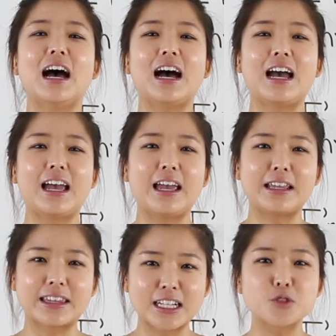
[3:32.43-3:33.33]

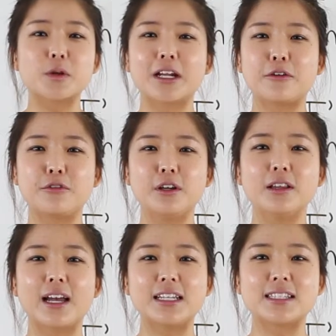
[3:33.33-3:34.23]
that's when I
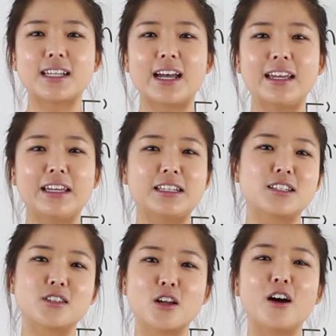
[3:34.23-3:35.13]
realized that
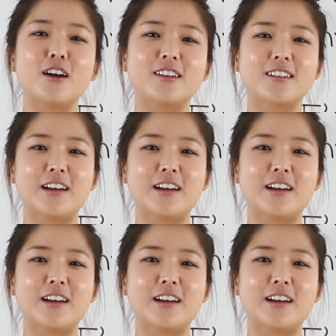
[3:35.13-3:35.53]
it's not